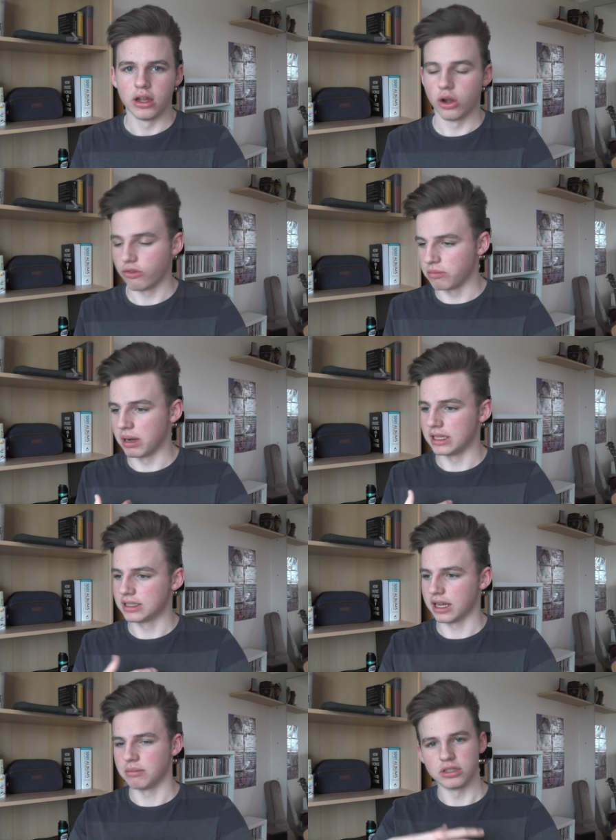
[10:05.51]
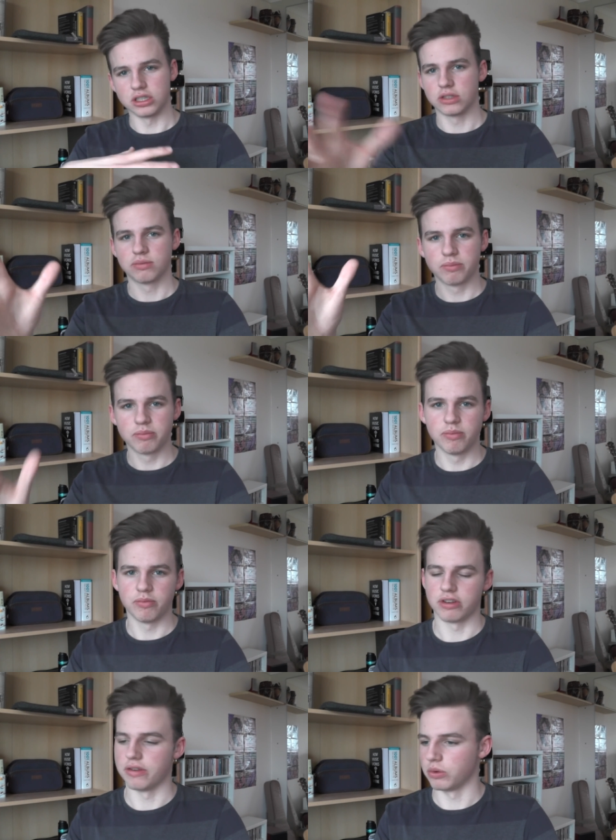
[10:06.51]
not for my sake, but just
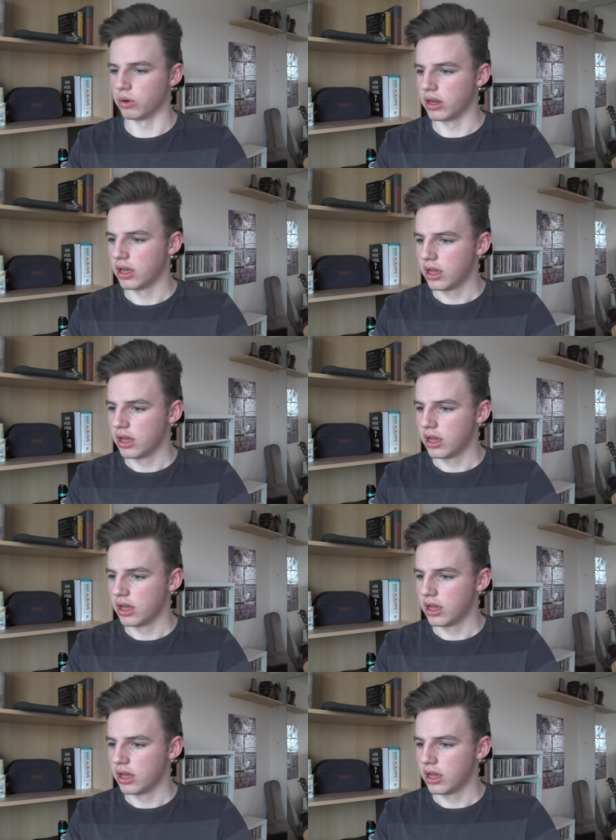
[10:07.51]
for everyone.